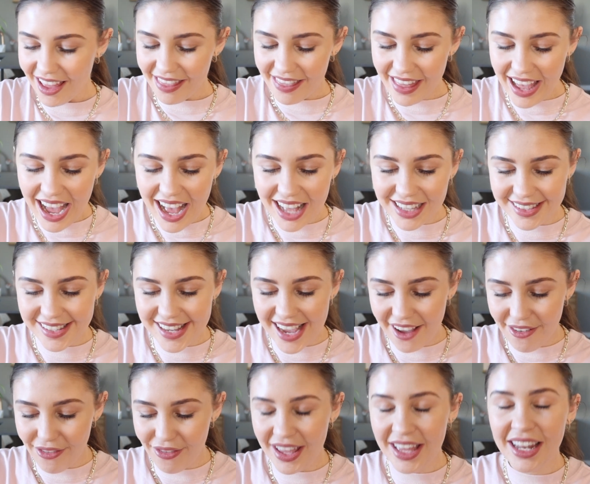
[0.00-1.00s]
that
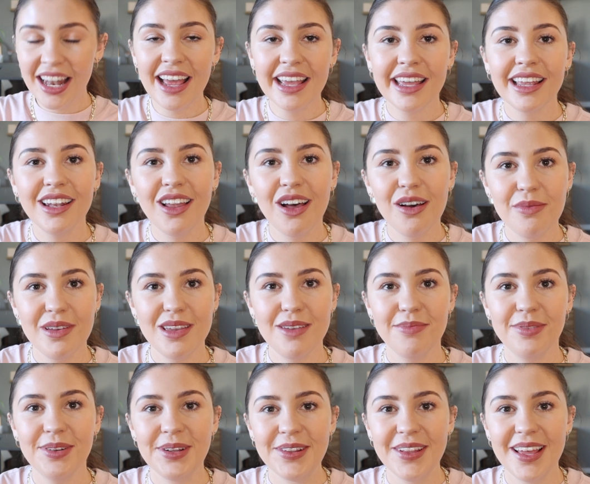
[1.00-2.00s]
I feel like a lot of
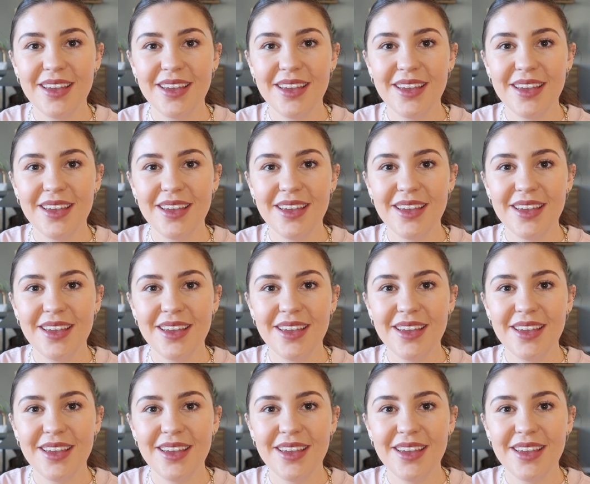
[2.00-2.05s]
people,